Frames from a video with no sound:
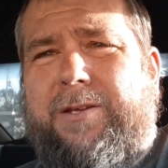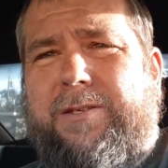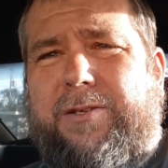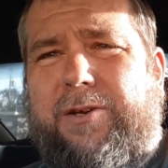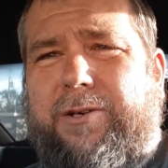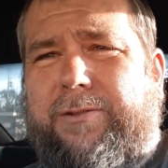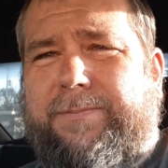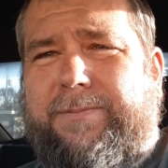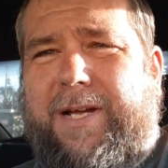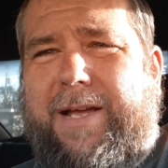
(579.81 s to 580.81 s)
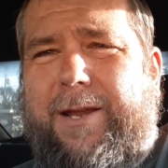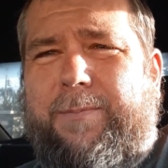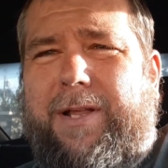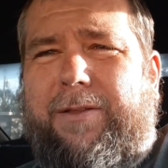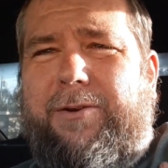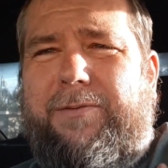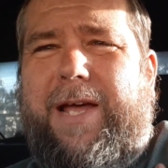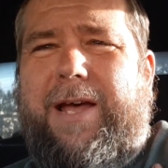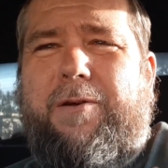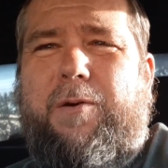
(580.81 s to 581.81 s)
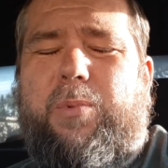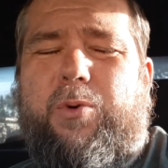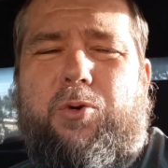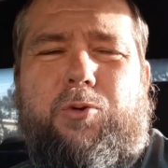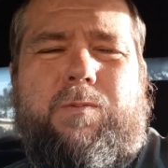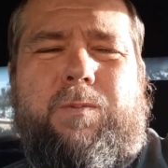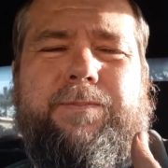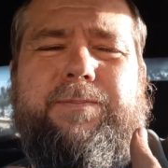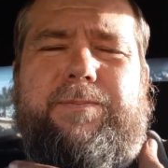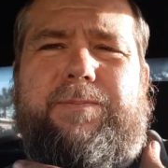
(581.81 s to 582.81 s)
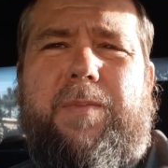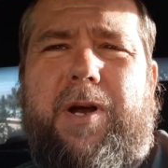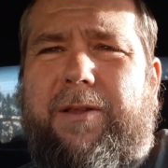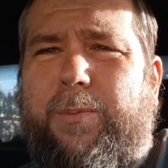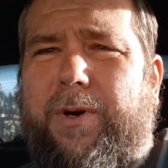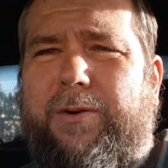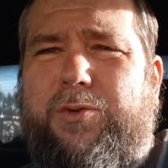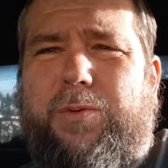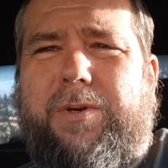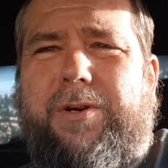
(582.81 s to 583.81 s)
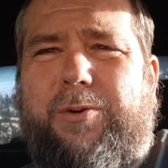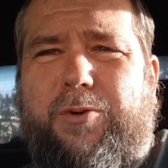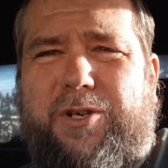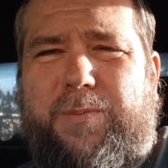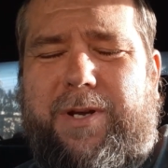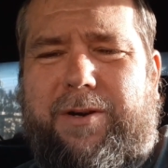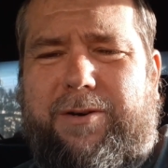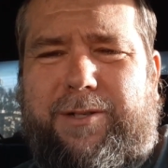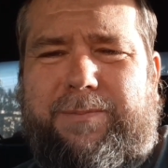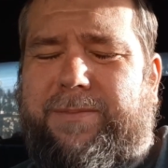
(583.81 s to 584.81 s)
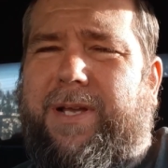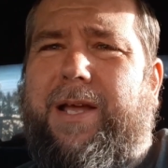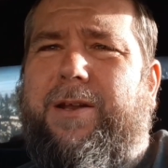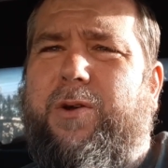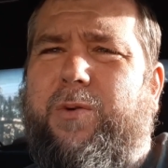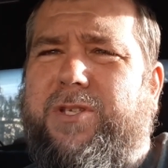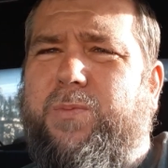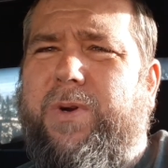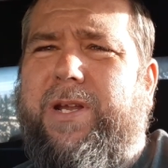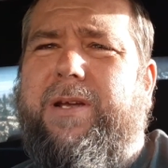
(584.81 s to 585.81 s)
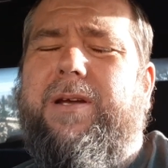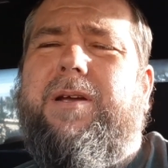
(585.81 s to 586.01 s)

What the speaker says: So I had my little dyno pulled, barely broke 200 horsepower. I know it's weak.